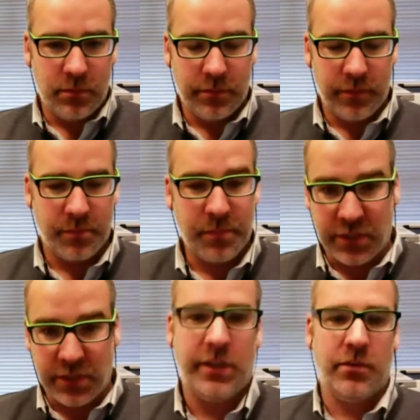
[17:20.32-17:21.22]
for
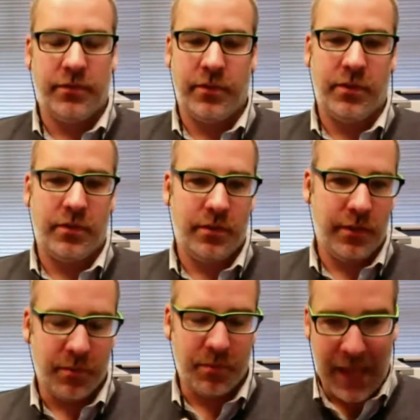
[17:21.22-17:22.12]
budgeting or for
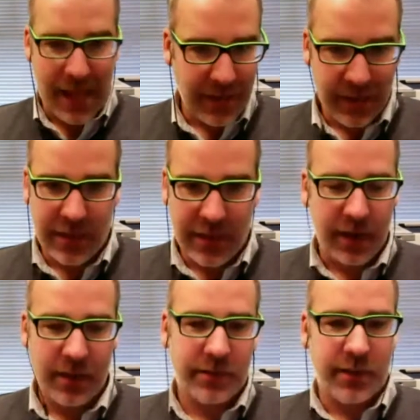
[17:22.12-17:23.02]
your planning and
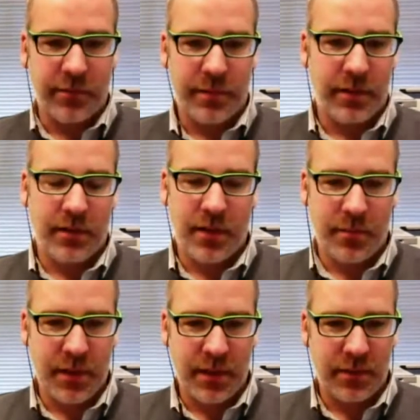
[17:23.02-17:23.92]
that kind of stuff. But
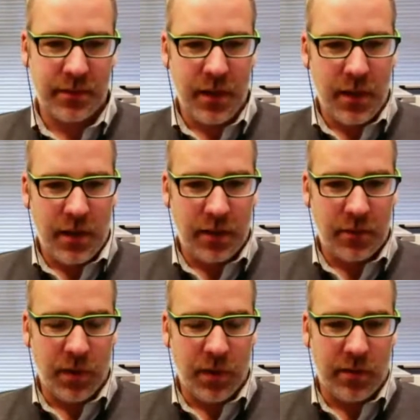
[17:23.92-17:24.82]
I mean, it's
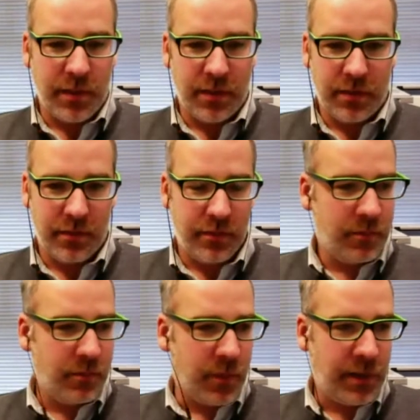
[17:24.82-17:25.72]
weird. I mean,
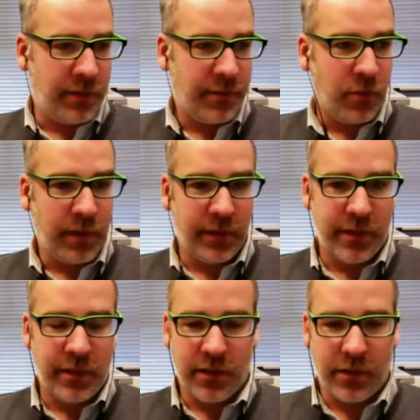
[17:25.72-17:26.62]
one day the phone rings
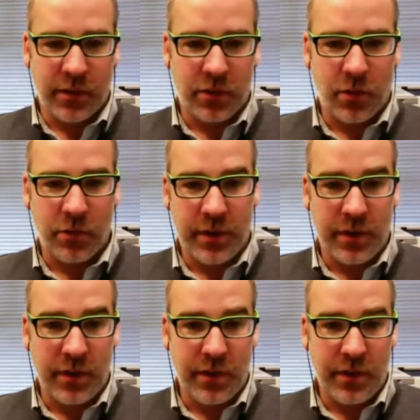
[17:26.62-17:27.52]
and you're closing a
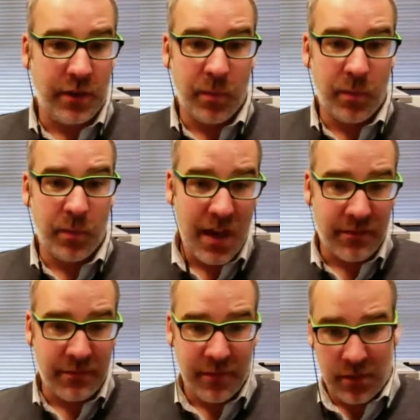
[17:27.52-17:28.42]
deal in a week and a
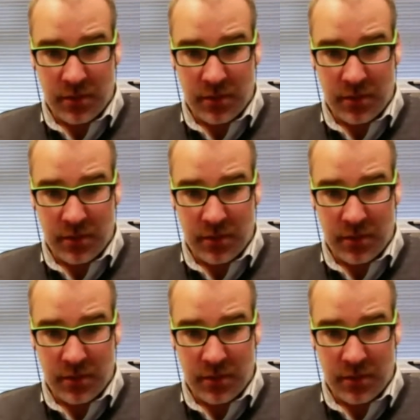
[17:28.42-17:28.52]
half.